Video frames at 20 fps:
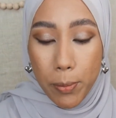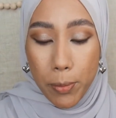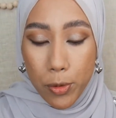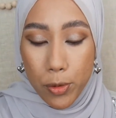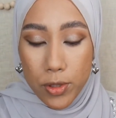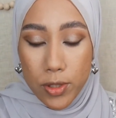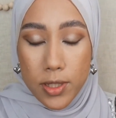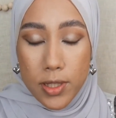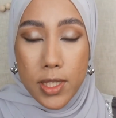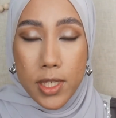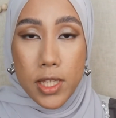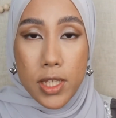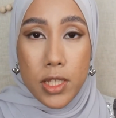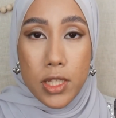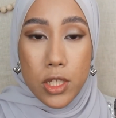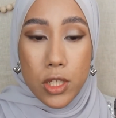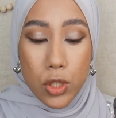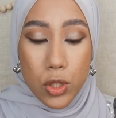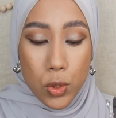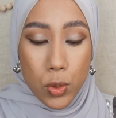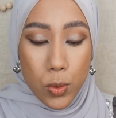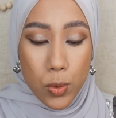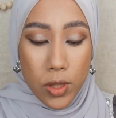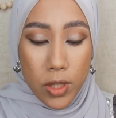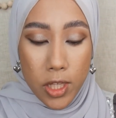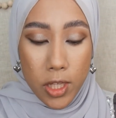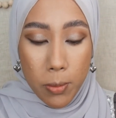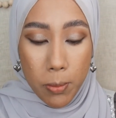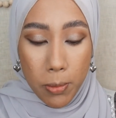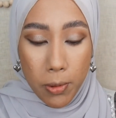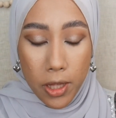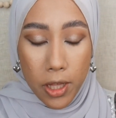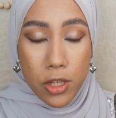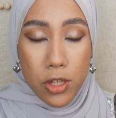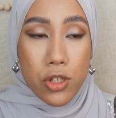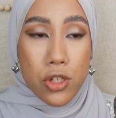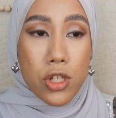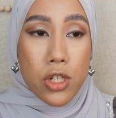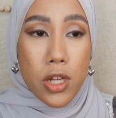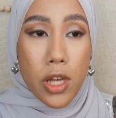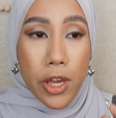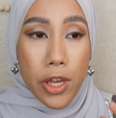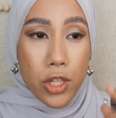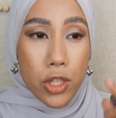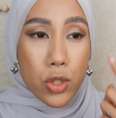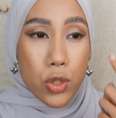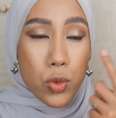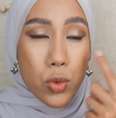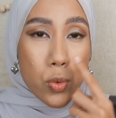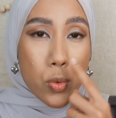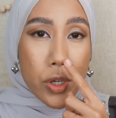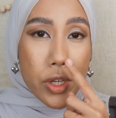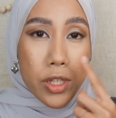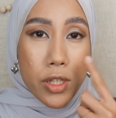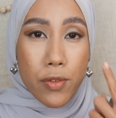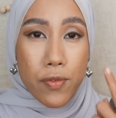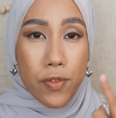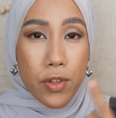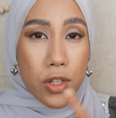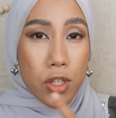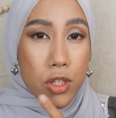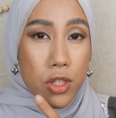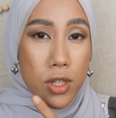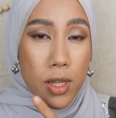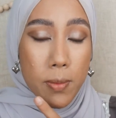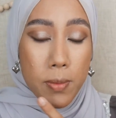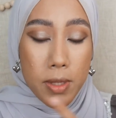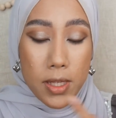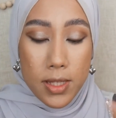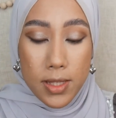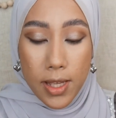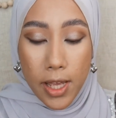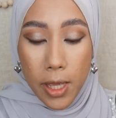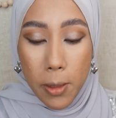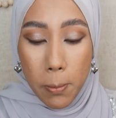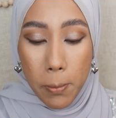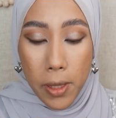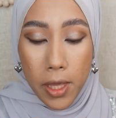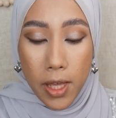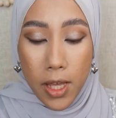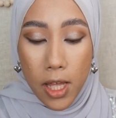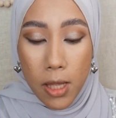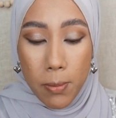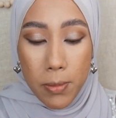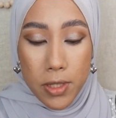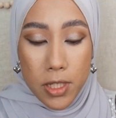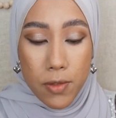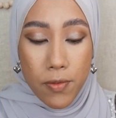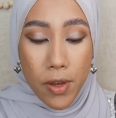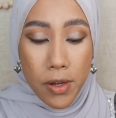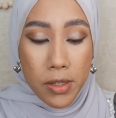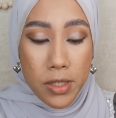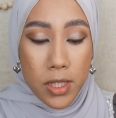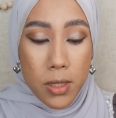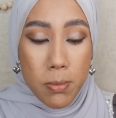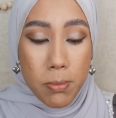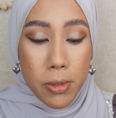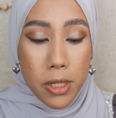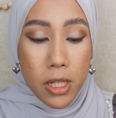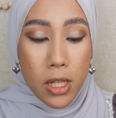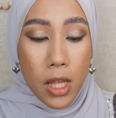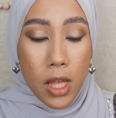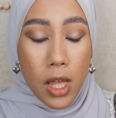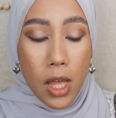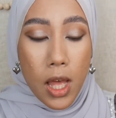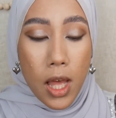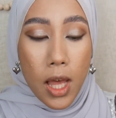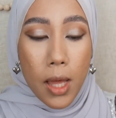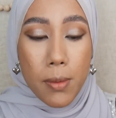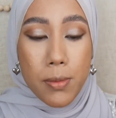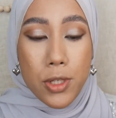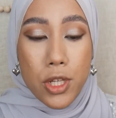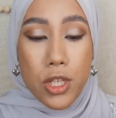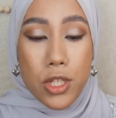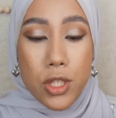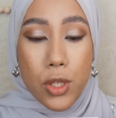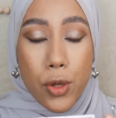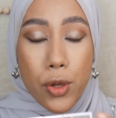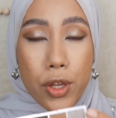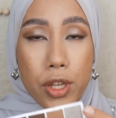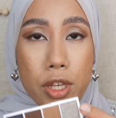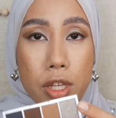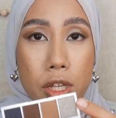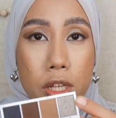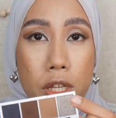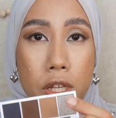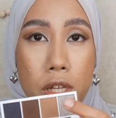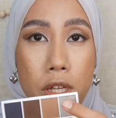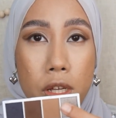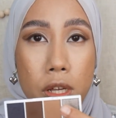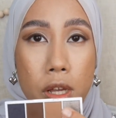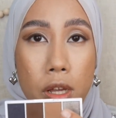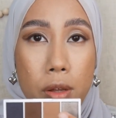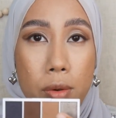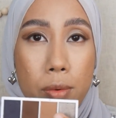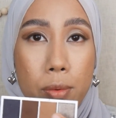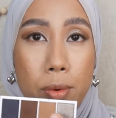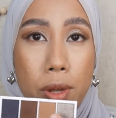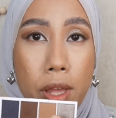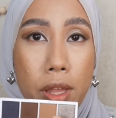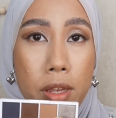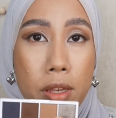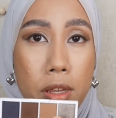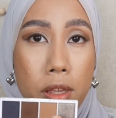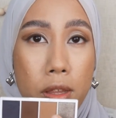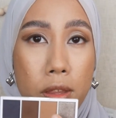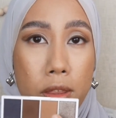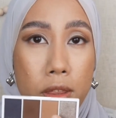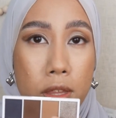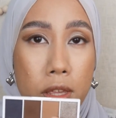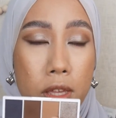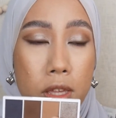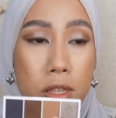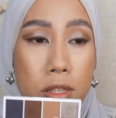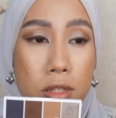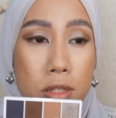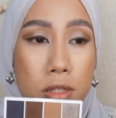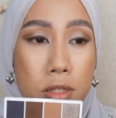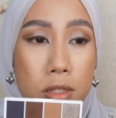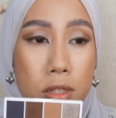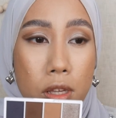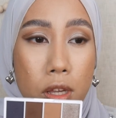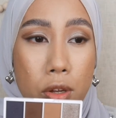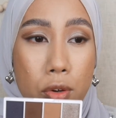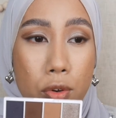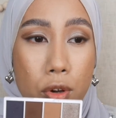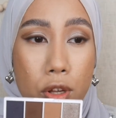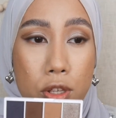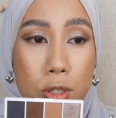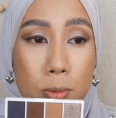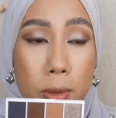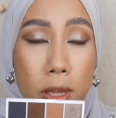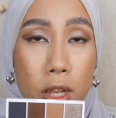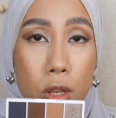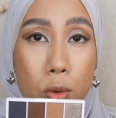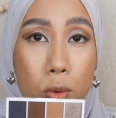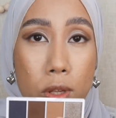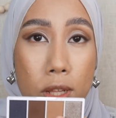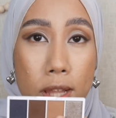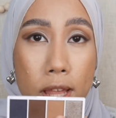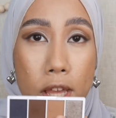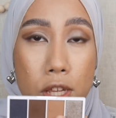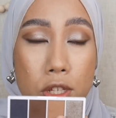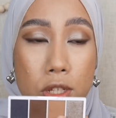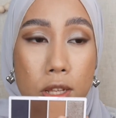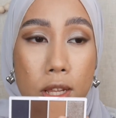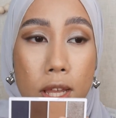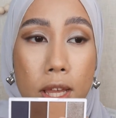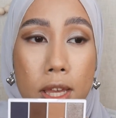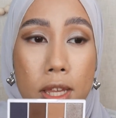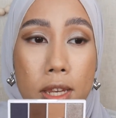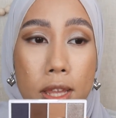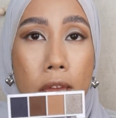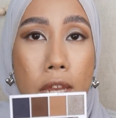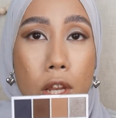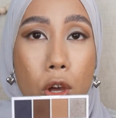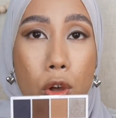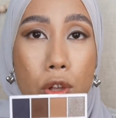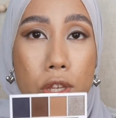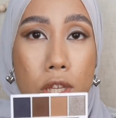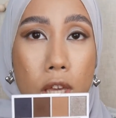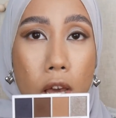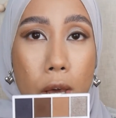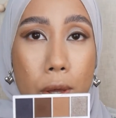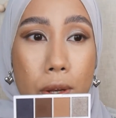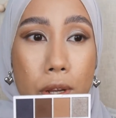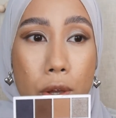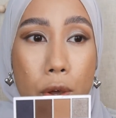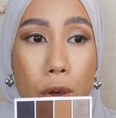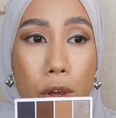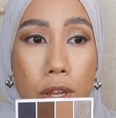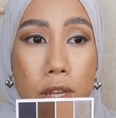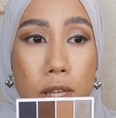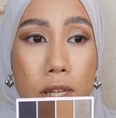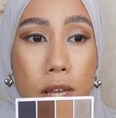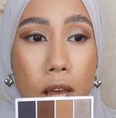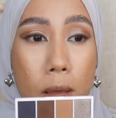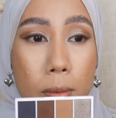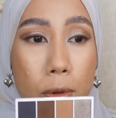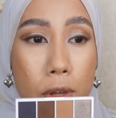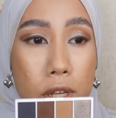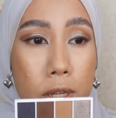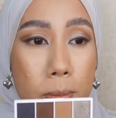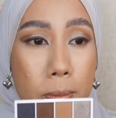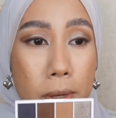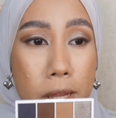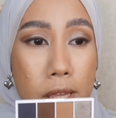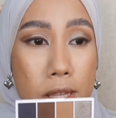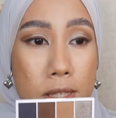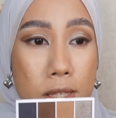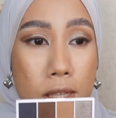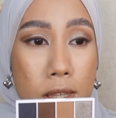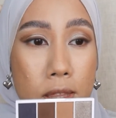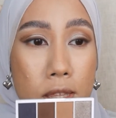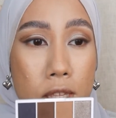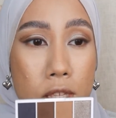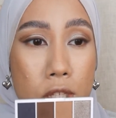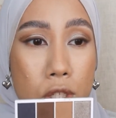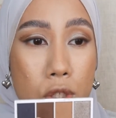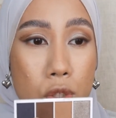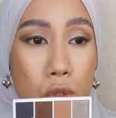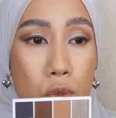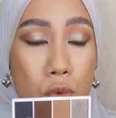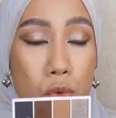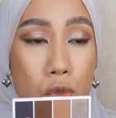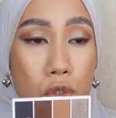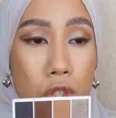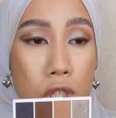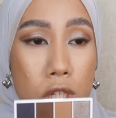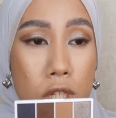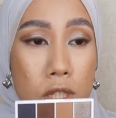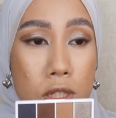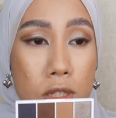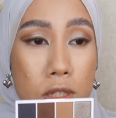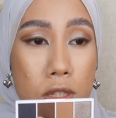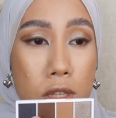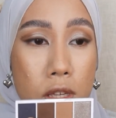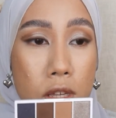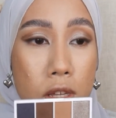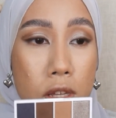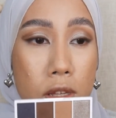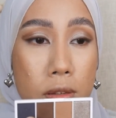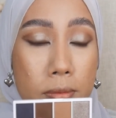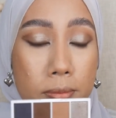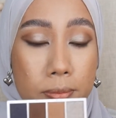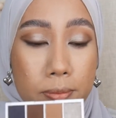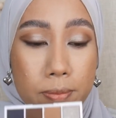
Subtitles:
I proceed to the blusher, I do want to finish up this eye makeup. It's very simple. I'm just gonna run this across my lower lash line, and on the outer corner I'm gonna place these two shades here.